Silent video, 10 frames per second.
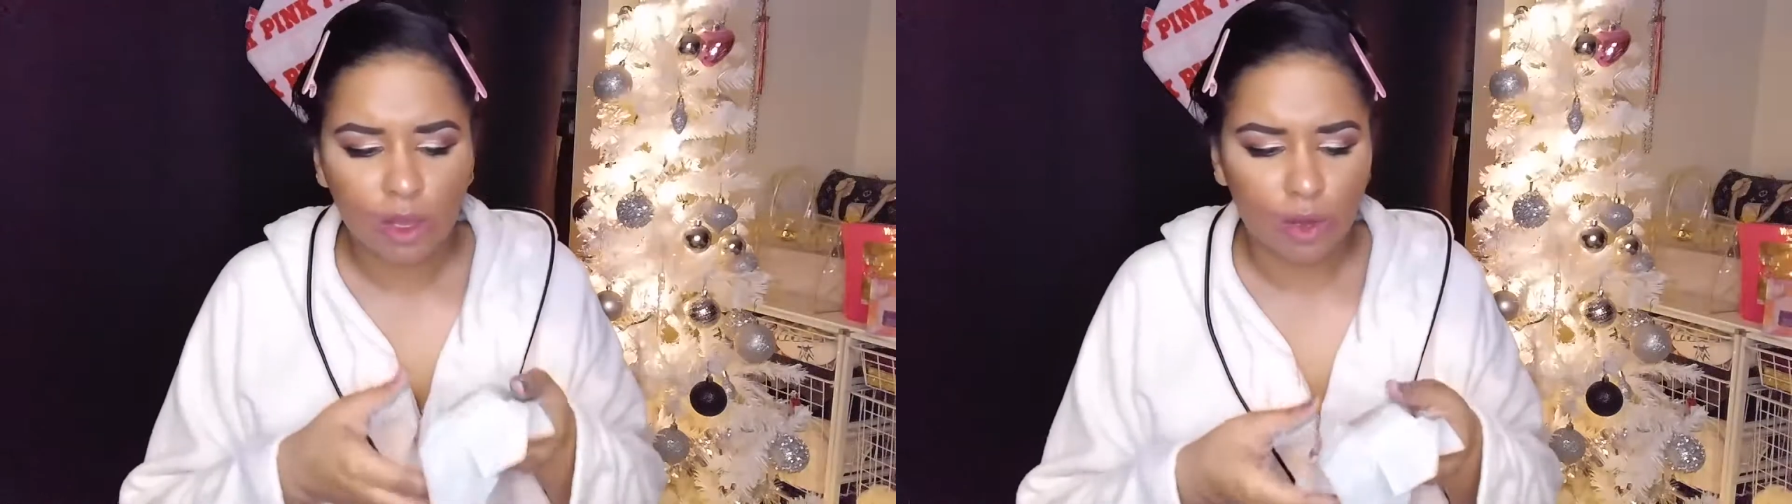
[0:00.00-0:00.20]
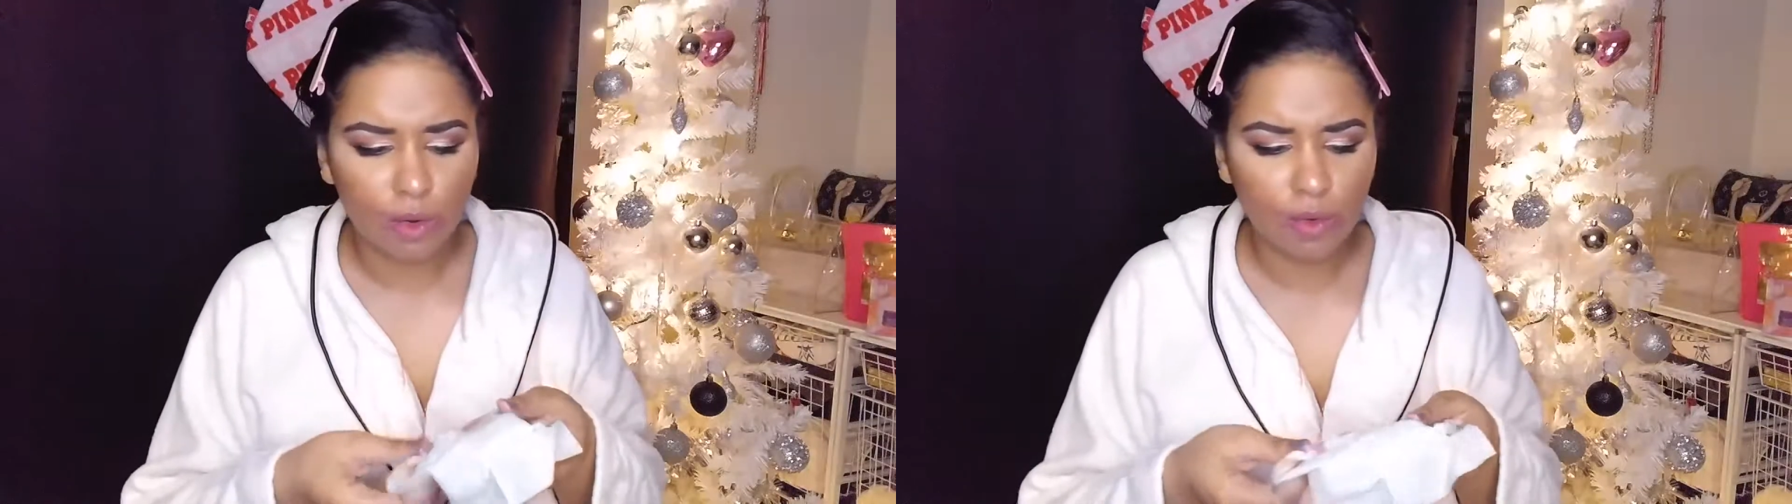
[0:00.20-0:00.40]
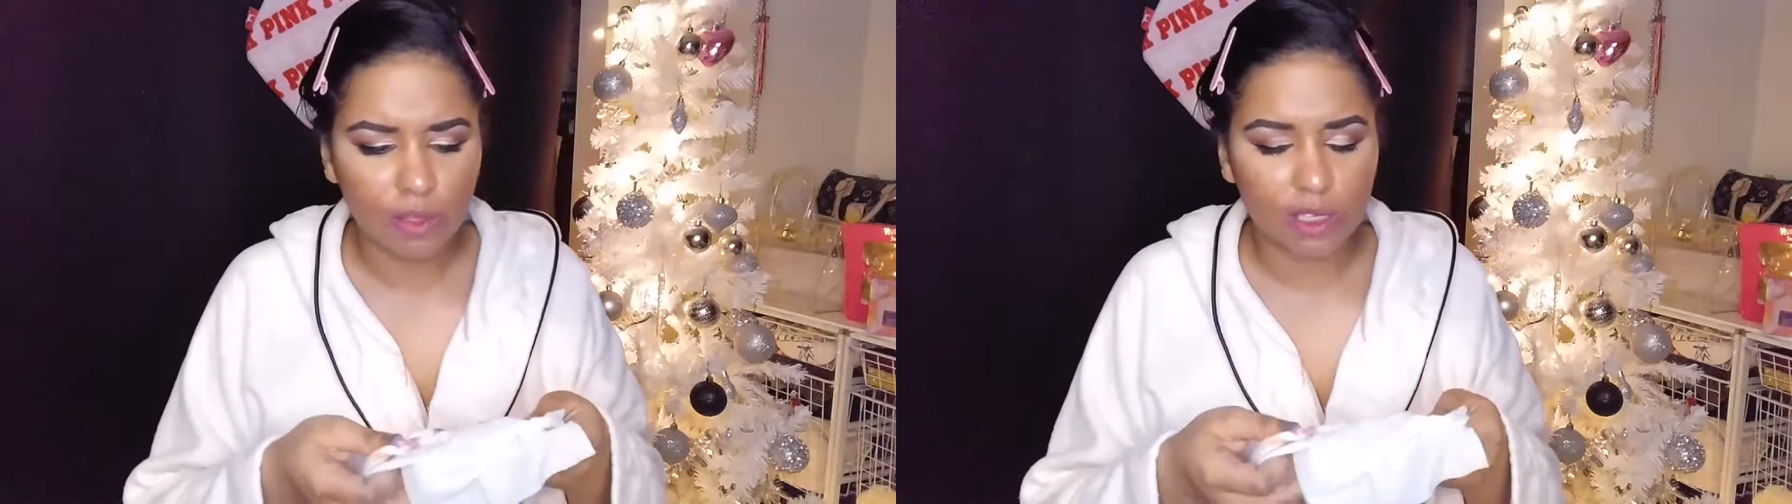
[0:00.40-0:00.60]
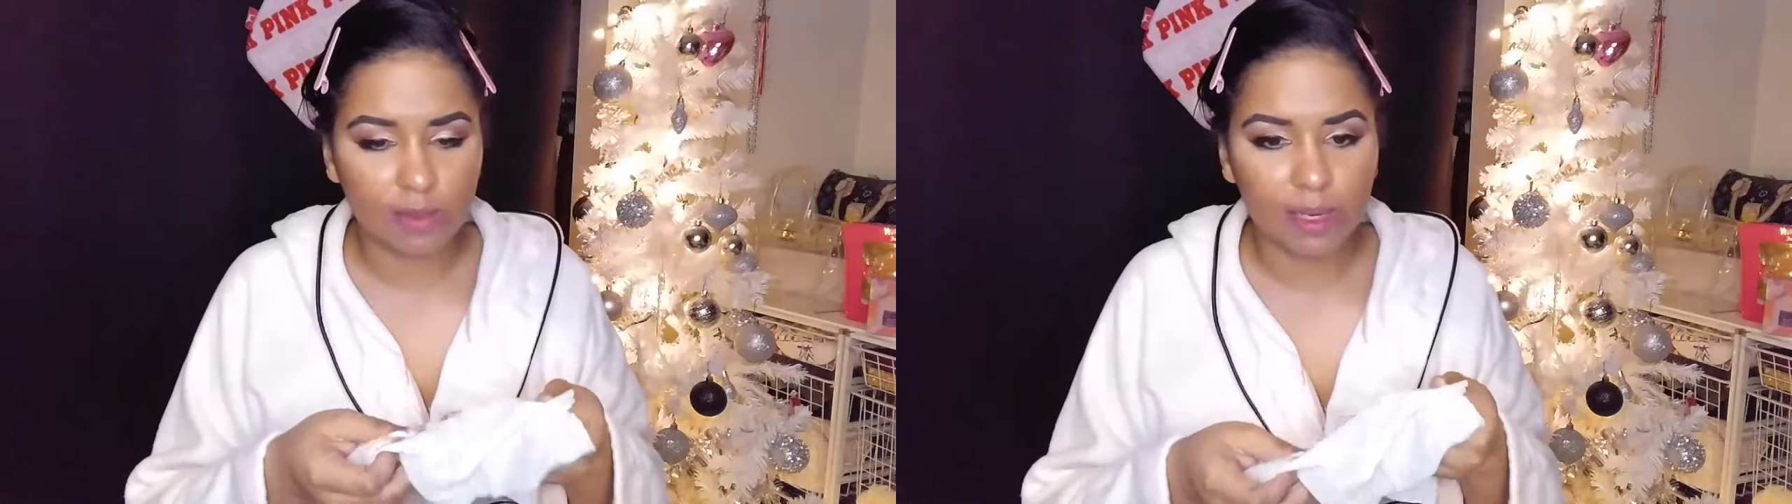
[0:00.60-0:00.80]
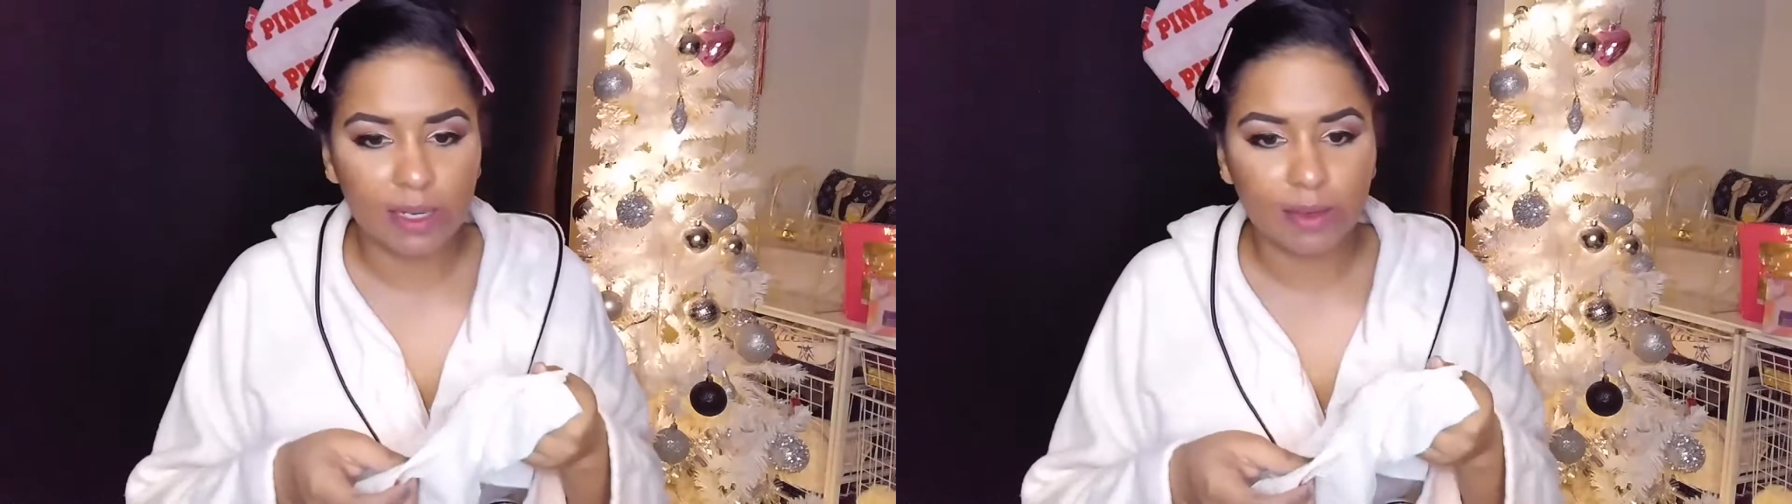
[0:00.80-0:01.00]
Ooh, the
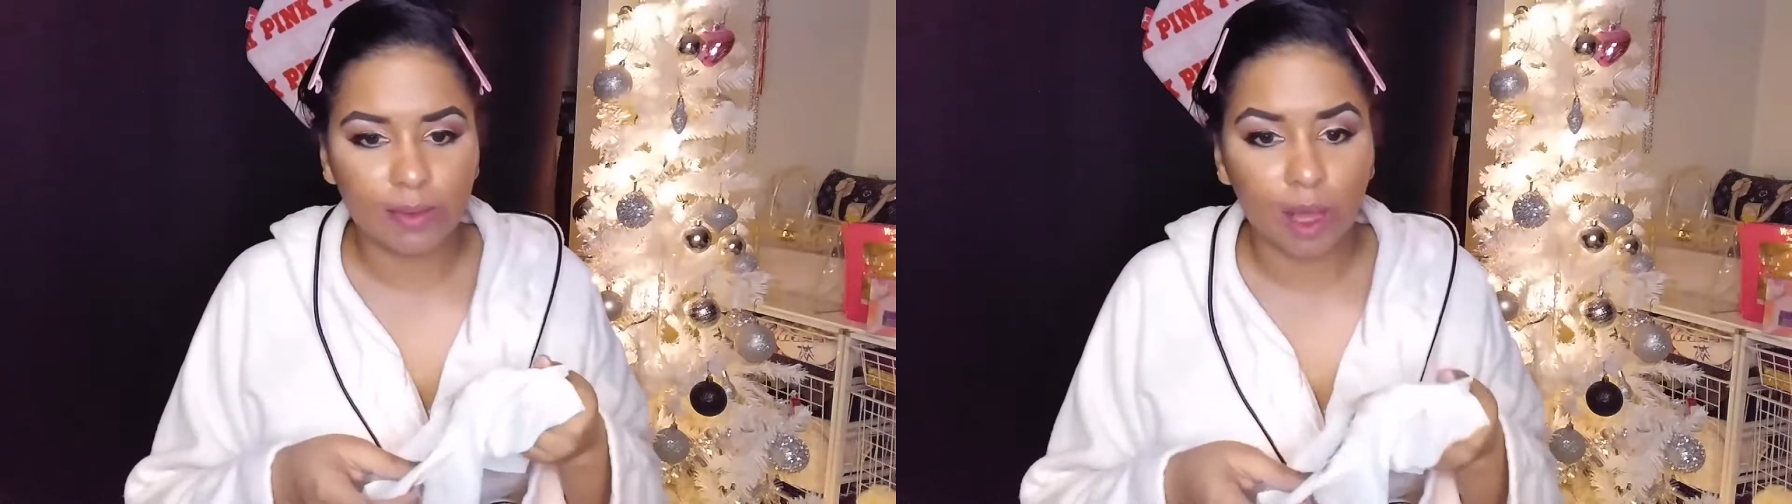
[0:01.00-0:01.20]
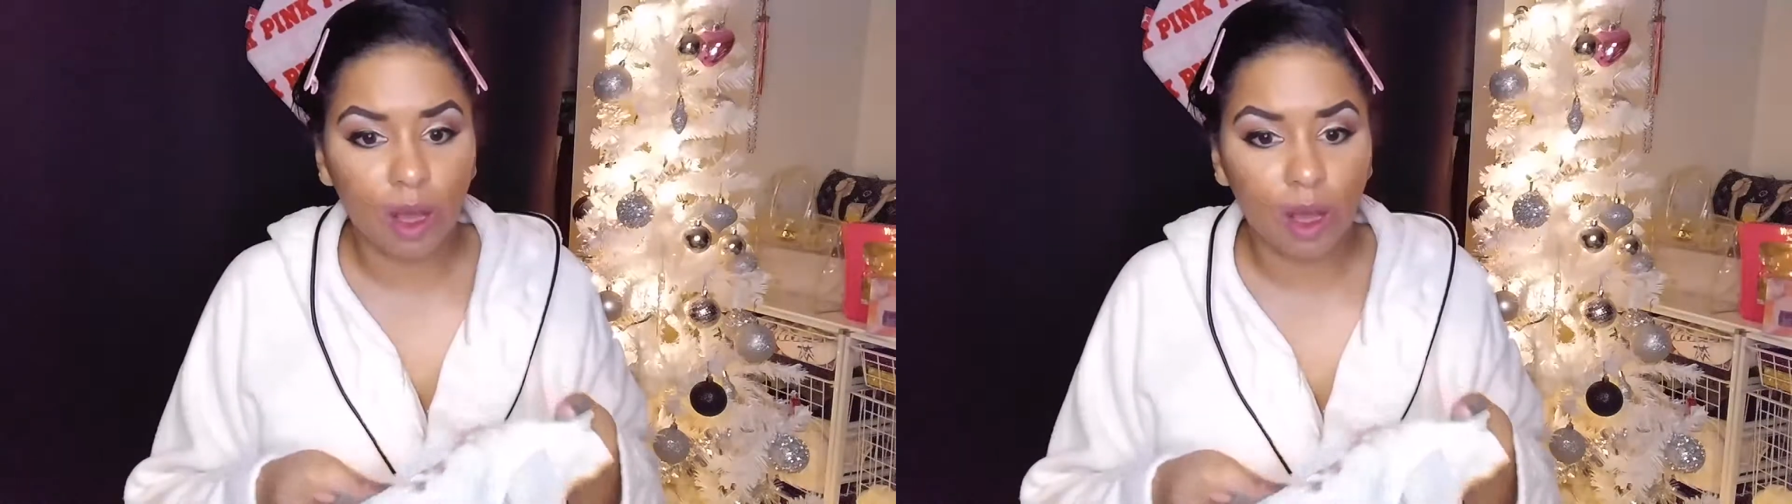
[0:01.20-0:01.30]
smell.